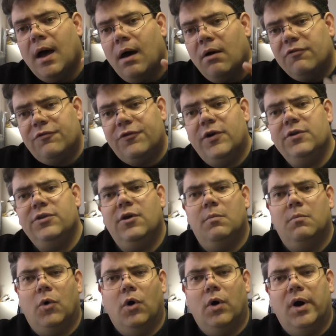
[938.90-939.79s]

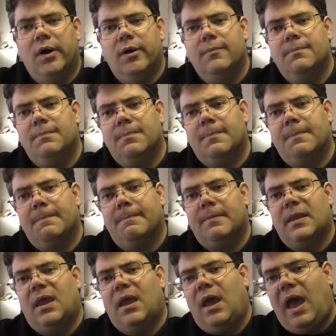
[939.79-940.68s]
Furthermore,
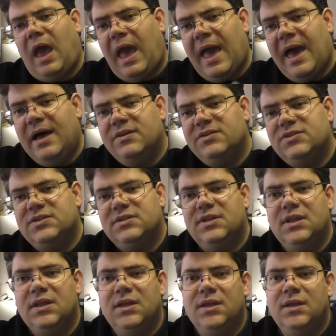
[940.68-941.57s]
as
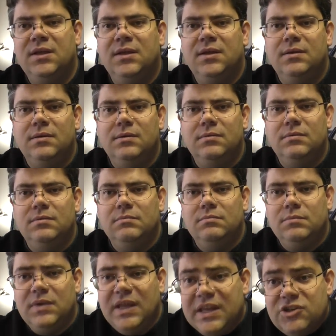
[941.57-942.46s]
the
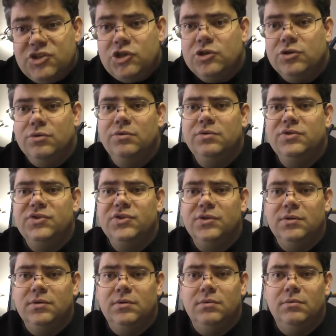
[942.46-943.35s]

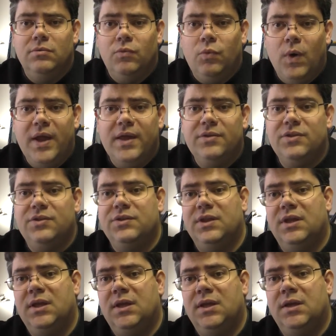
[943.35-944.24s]
issues with
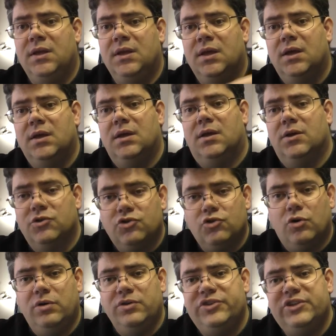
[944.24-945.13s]
the
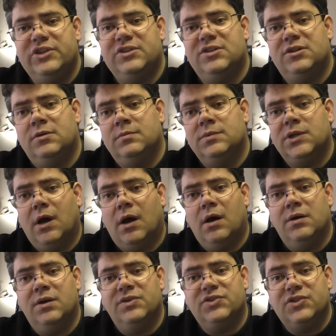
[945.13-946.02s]
control systems
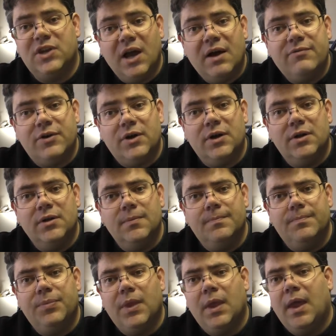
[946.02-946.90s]
are discovered
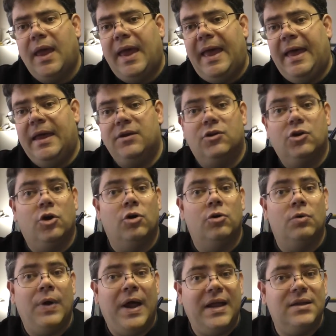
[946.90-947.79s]
and
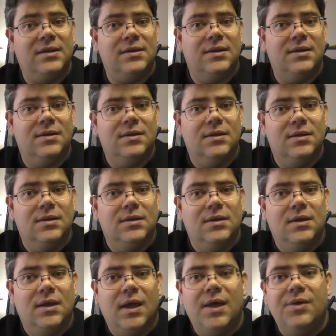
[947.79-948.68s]
corrected,
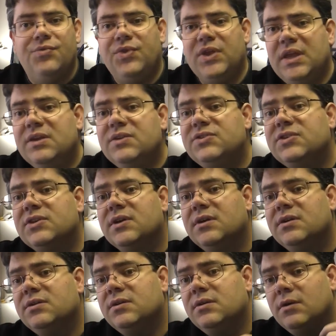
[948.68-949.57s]
these
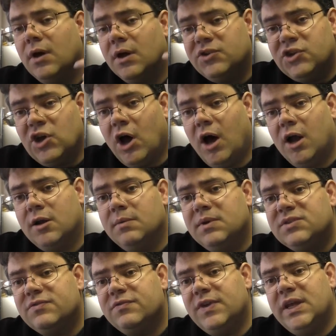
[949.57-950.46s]

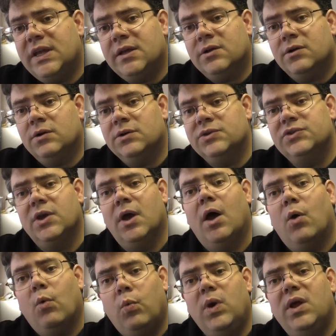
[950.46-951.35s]
autonomous vehicles
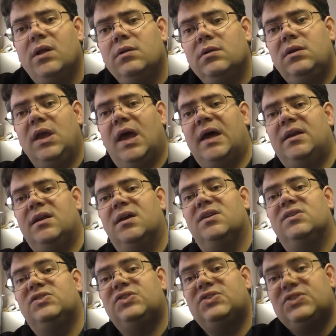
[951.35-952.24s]
will get
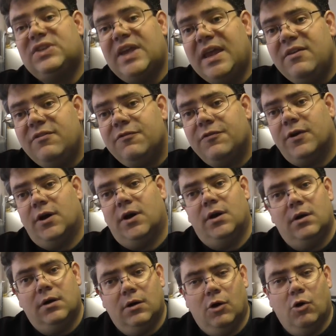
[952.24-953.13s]
safer
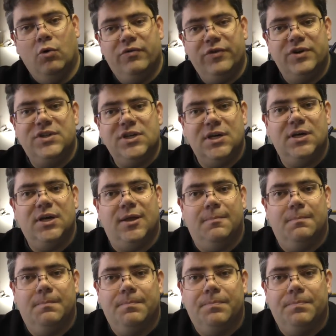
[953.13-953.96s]
over time.